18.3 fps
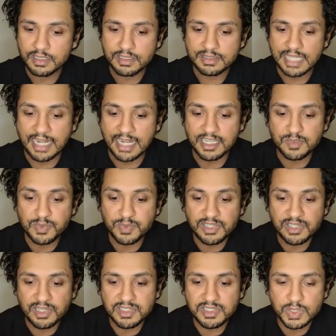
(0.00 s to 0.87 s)
that is
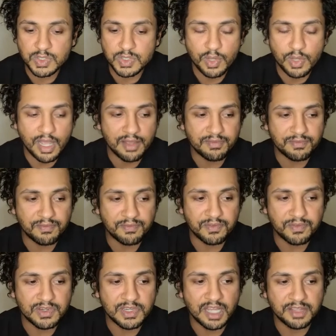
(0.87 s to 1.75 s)
because you have
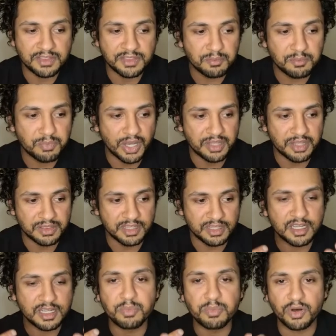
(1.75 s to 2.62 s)
nothing but the
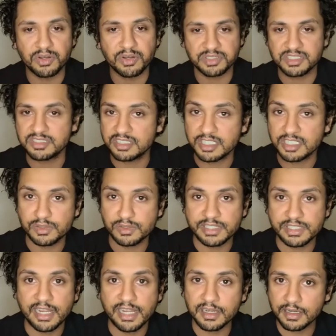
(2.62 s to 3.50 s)
compulsion to
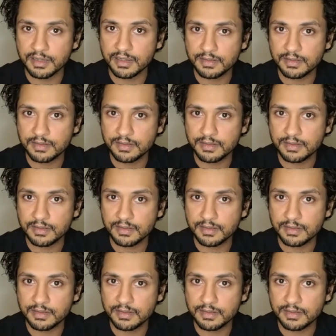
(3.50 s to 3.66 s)
create